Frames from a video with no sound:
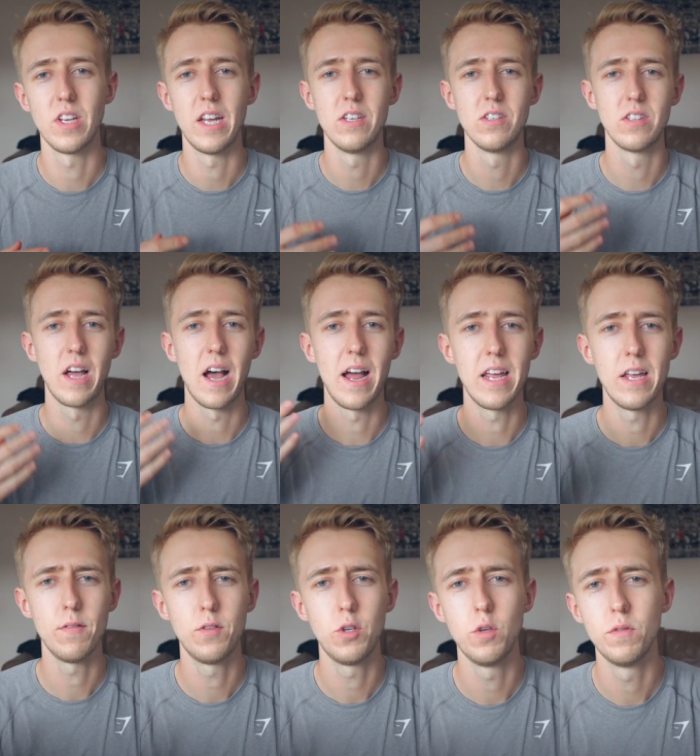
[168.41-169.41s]
is that
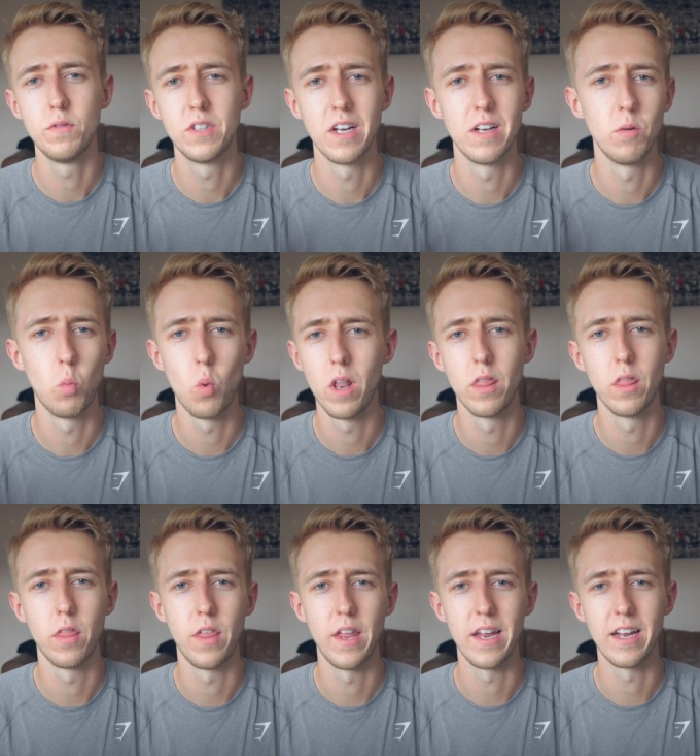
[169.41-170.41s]
if you've done one
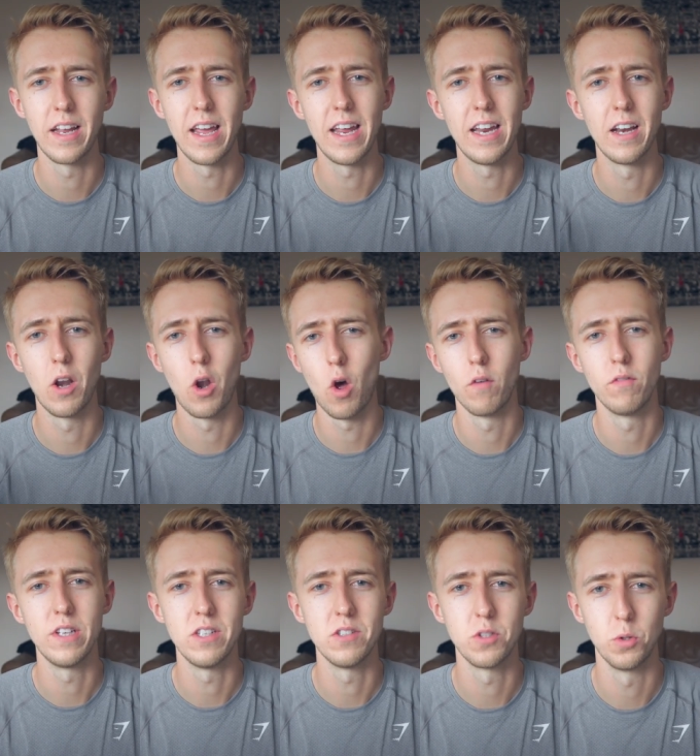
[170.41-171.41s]
thing in a lot of
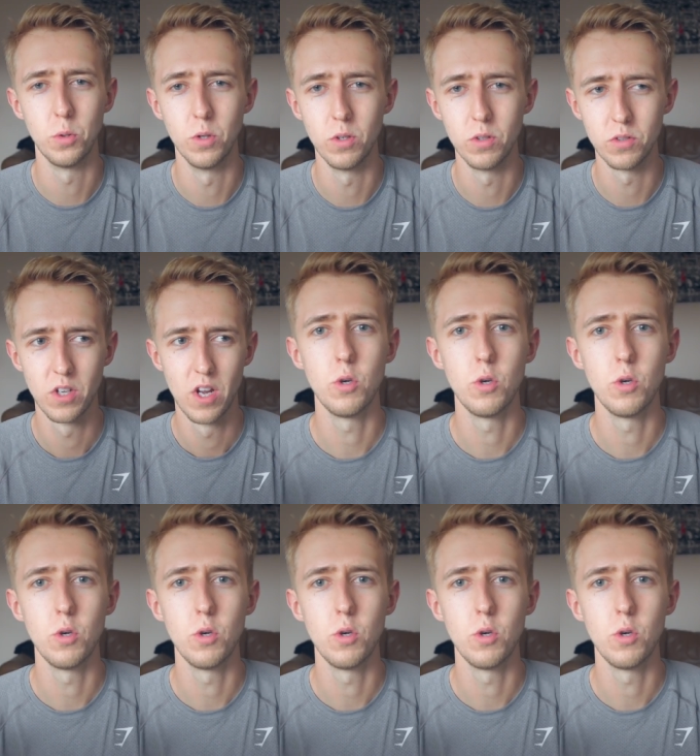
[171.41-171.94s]
these tools,